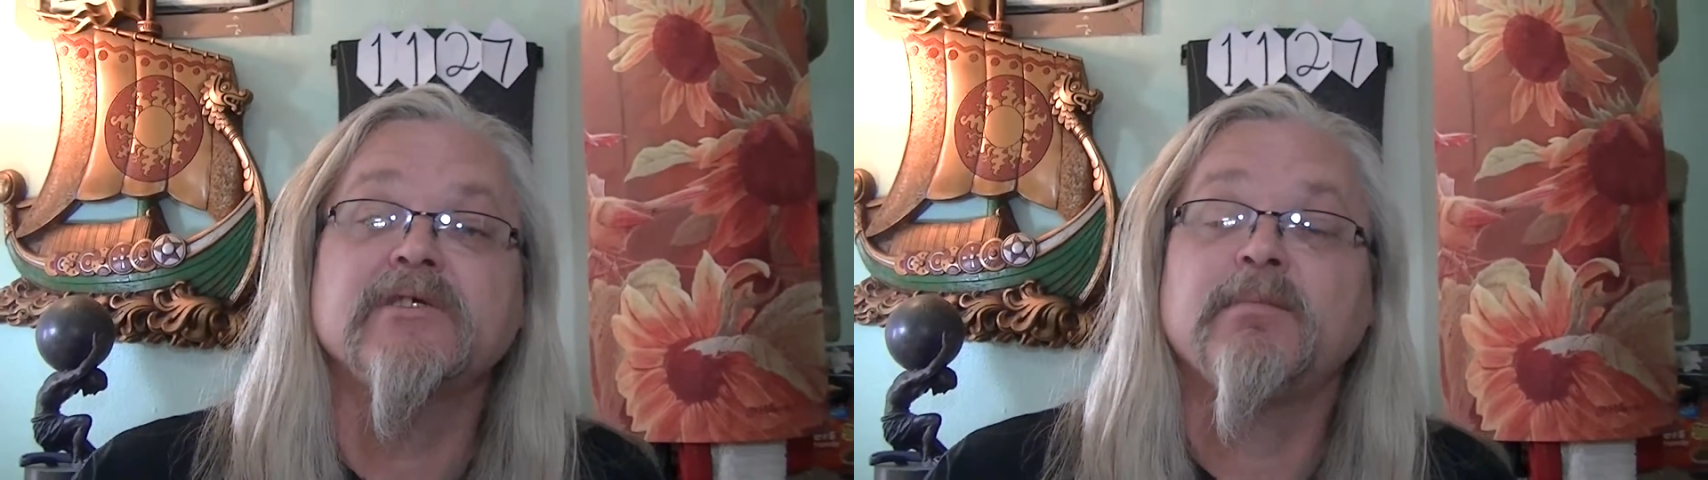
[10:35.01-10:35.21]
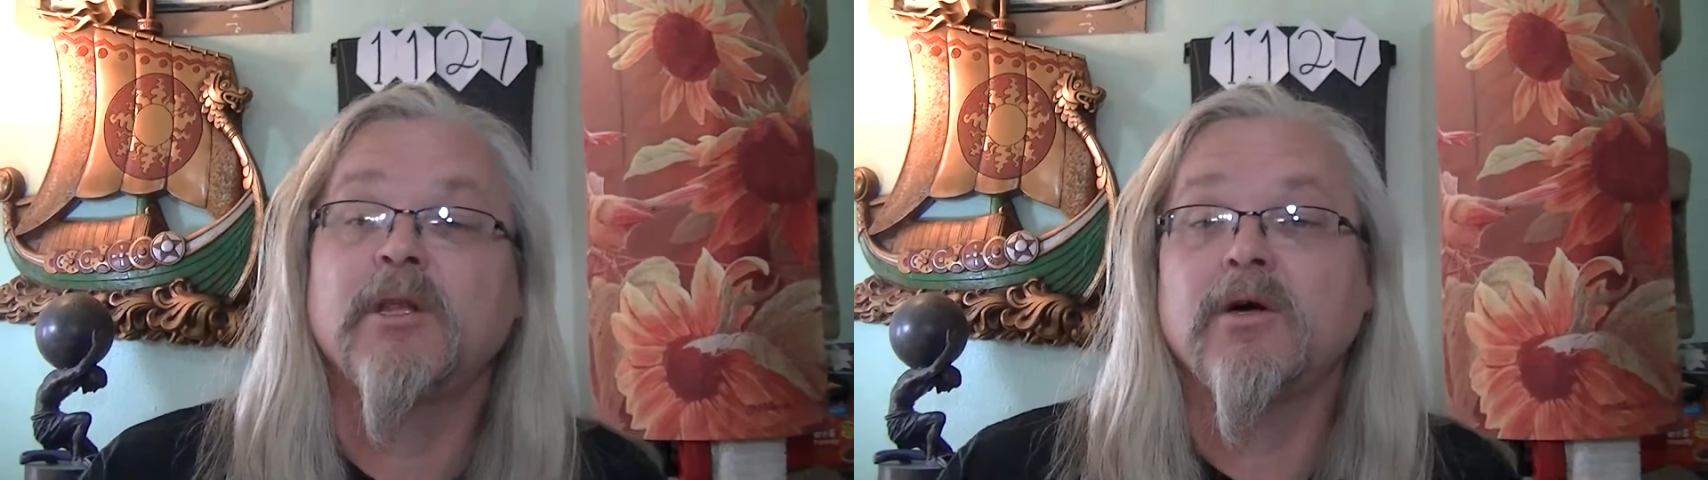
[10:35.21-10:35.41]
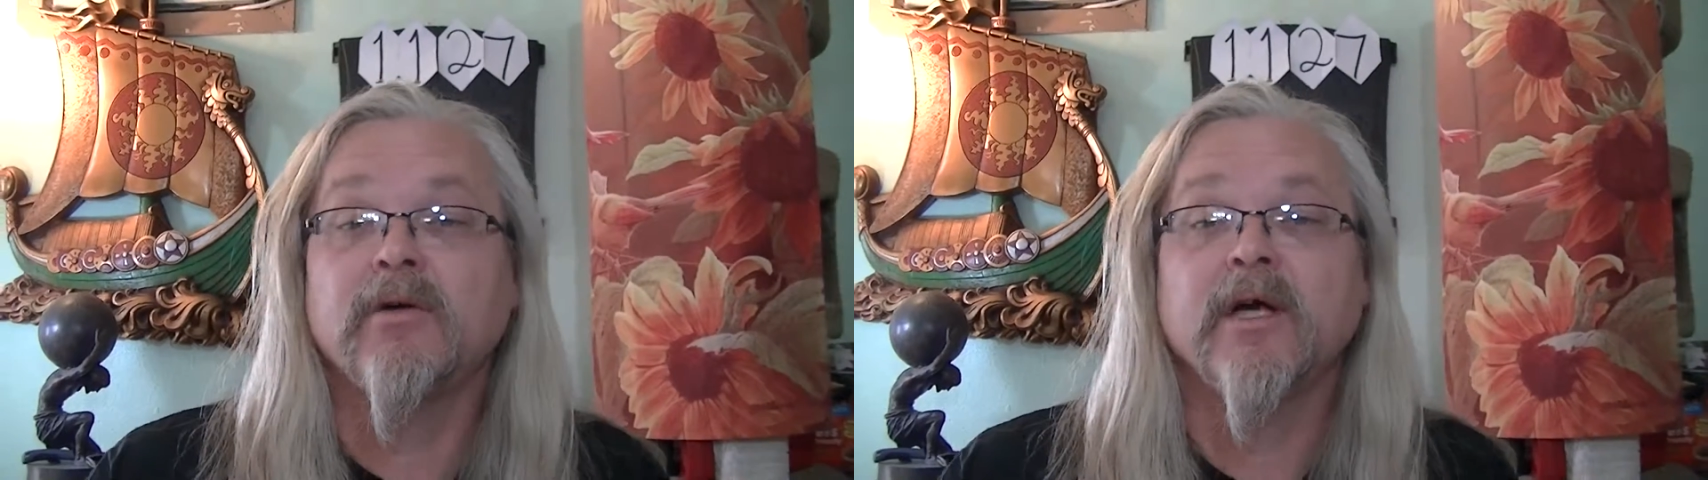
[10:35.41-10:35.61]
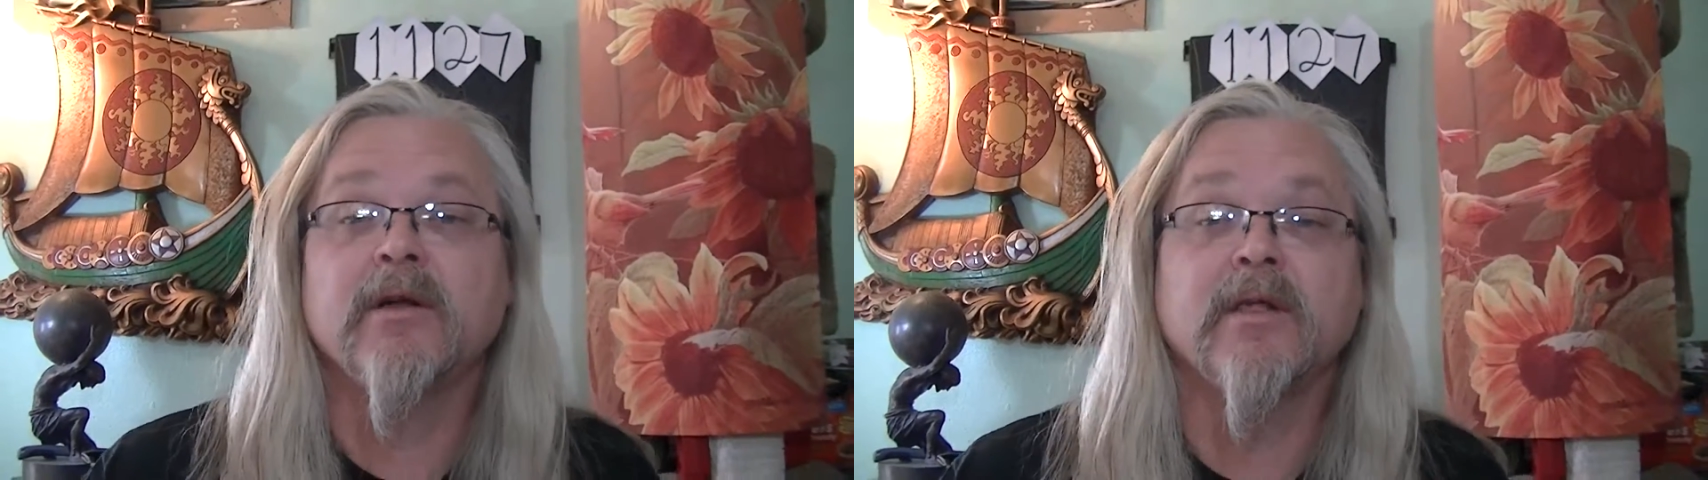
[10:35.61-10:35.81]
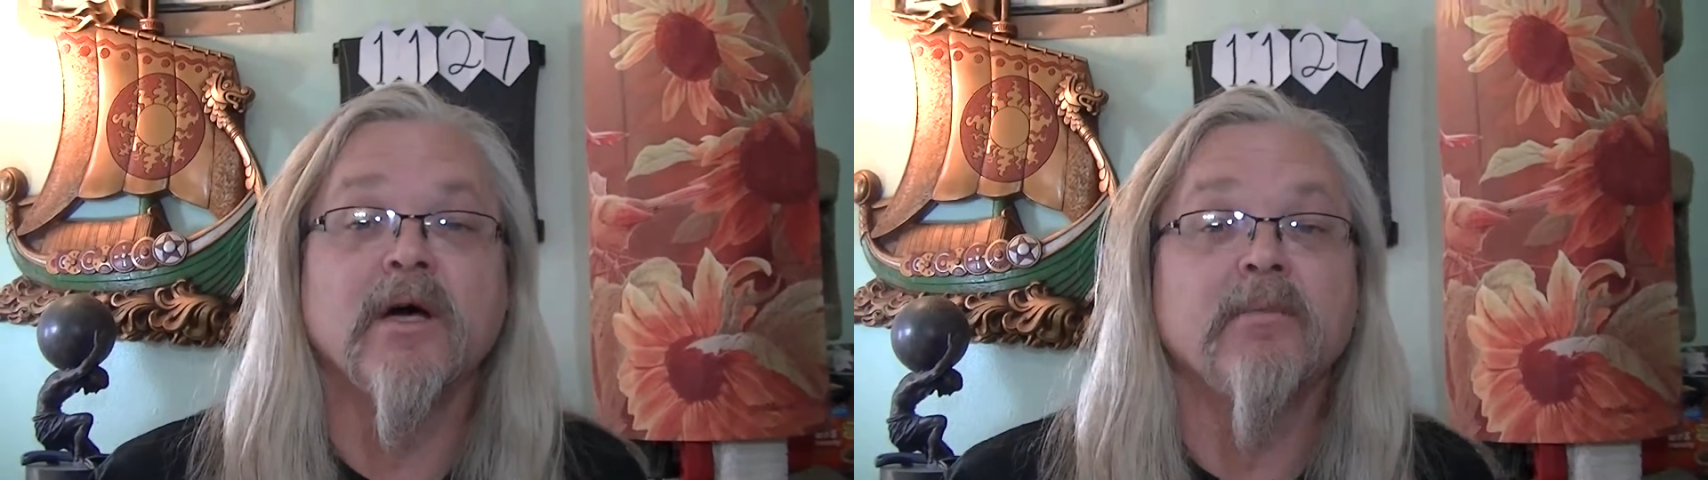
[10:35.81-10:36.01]
below
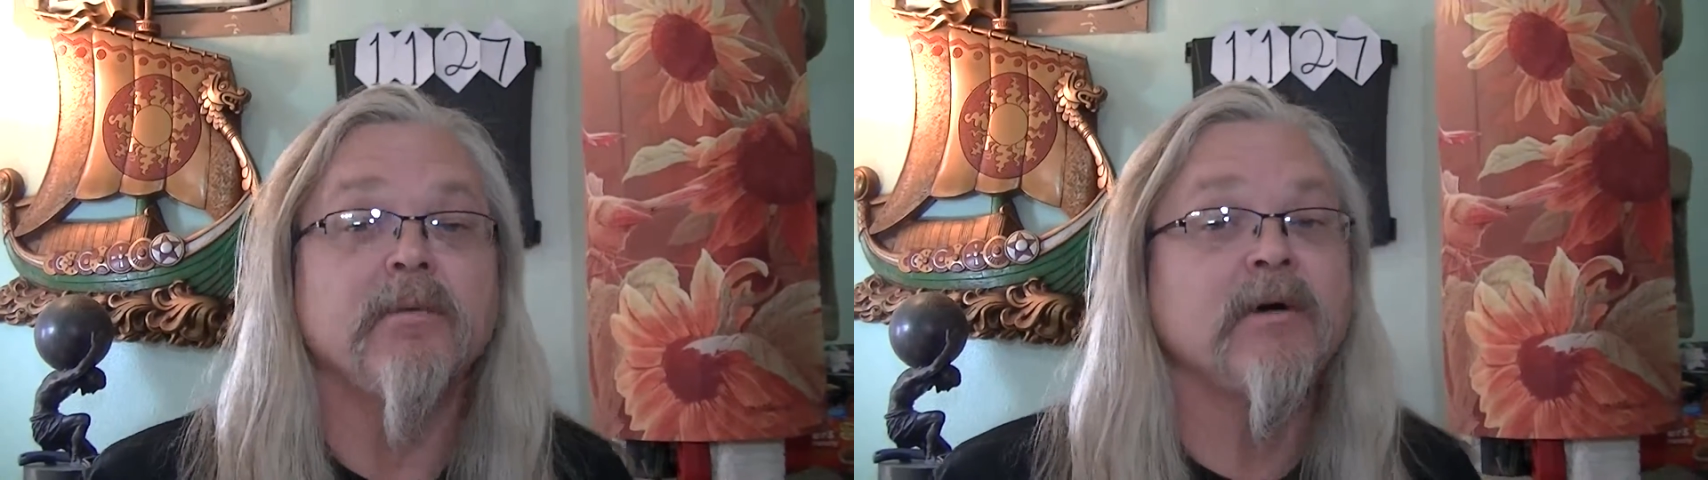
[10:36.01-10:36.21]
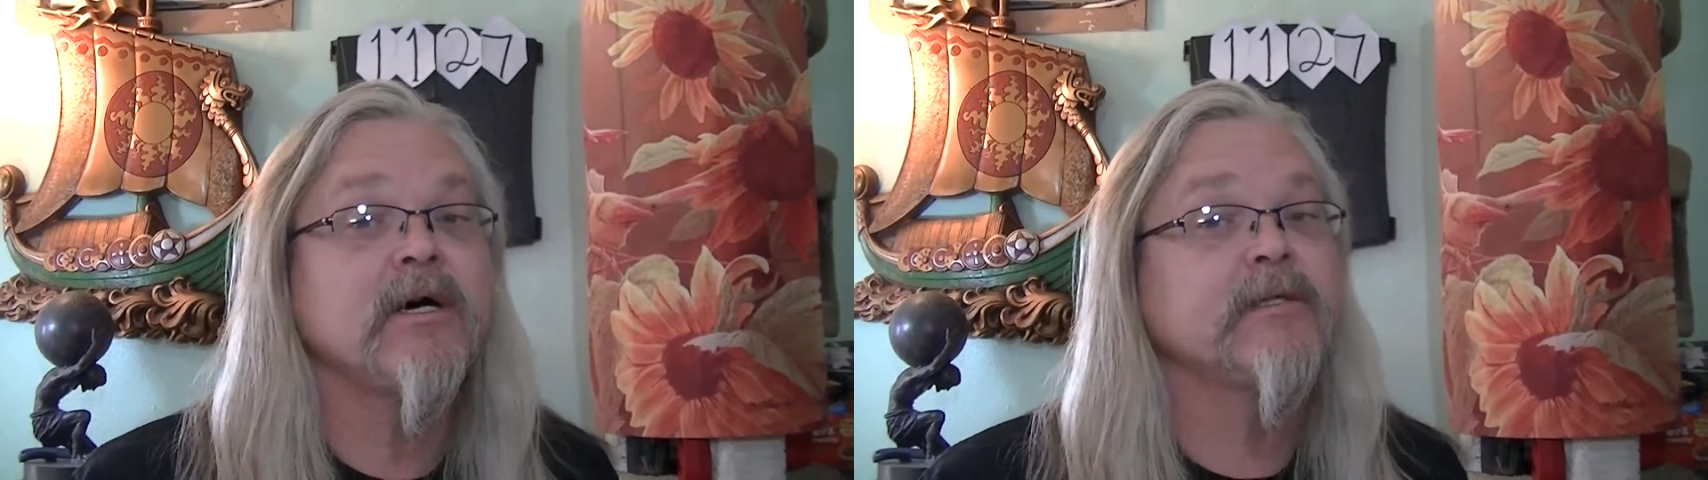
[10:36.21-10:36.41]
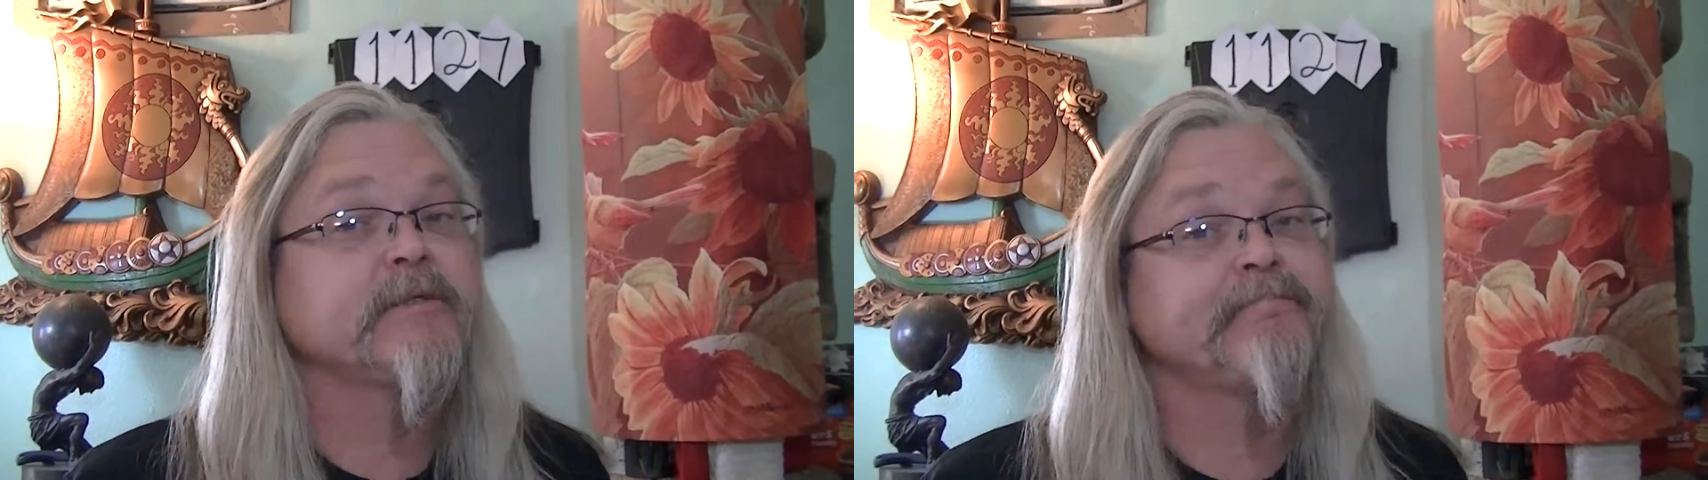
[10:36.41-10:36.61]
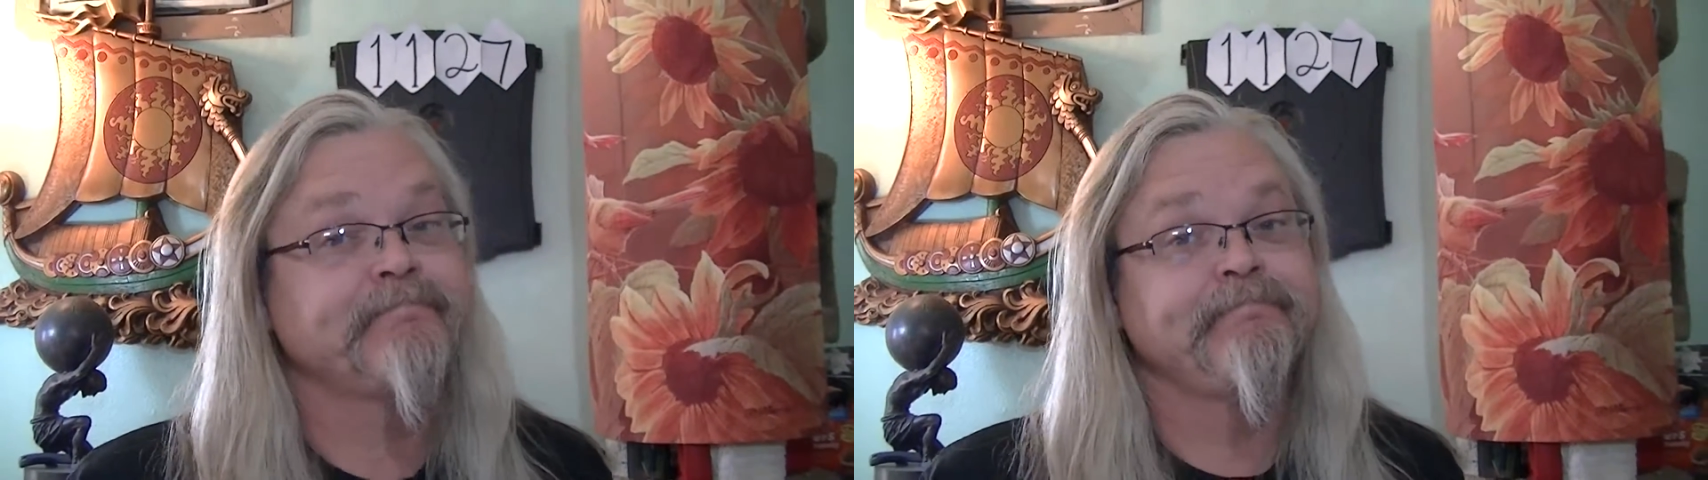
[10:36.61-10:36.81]
down in the comment box.